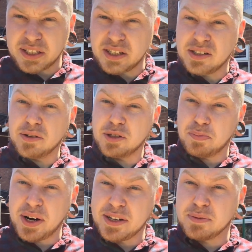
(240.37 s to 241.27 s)
is the
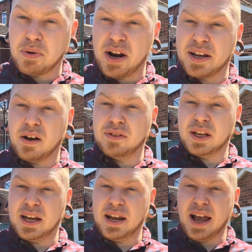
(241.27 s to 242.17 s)
springs break on
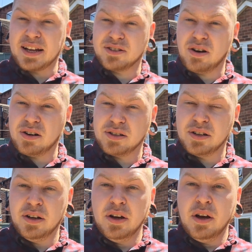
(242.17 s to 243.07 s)
the exhaust.